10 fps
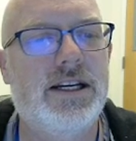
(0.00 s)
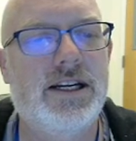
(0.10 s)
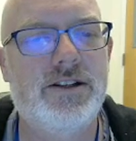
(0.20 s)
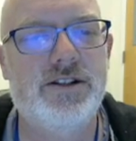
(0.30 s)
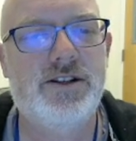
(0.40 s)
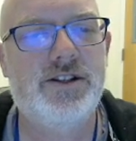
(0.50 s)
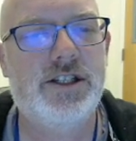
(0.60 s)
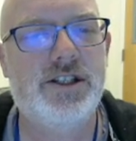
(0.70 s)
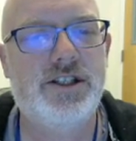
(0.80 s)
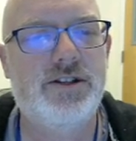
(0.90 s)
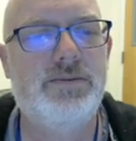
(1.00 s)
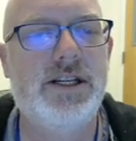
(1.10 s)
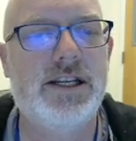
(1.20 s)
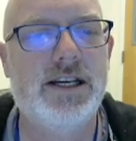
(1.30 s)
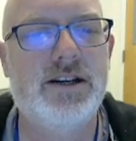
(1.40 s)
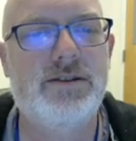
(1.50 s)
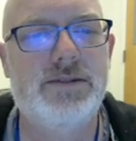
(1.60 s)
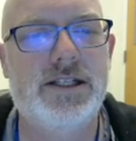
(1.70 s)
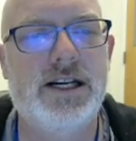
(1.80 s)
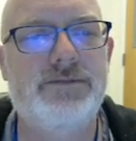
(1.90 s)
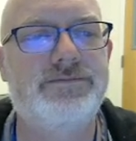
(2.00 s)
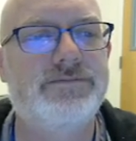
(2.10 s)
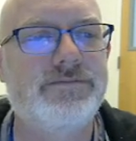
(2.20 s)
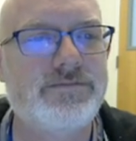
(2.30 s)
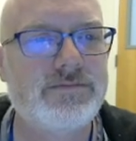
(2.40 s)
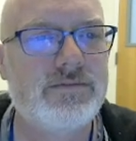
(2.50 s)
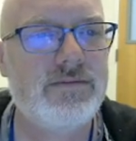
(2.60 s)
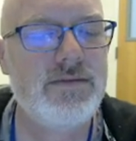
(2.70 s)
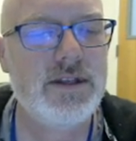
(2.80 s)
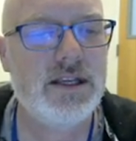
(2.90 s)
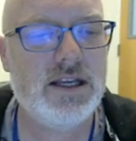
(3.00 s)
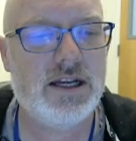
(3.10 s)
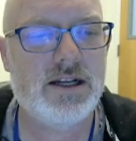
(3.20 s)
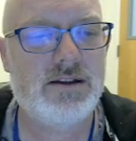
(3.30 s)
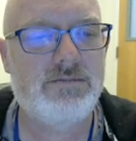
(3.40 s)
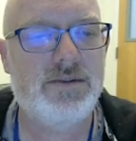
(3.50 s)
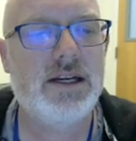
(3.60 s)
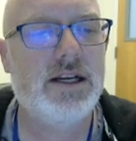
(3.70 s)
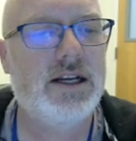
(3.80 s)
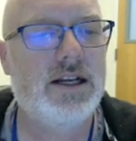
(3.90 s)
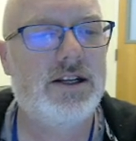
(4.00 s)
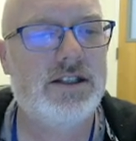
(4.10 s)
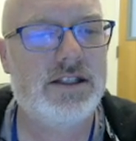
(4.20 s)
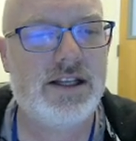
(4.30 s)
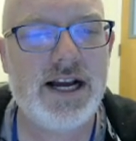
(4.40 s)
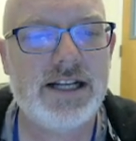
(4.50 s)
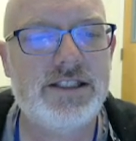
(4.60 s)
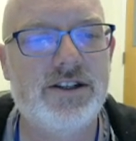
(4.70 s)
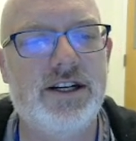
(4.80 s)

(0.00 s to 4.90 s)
on how you're searching, should be the GitHub site. Um, there's lots of good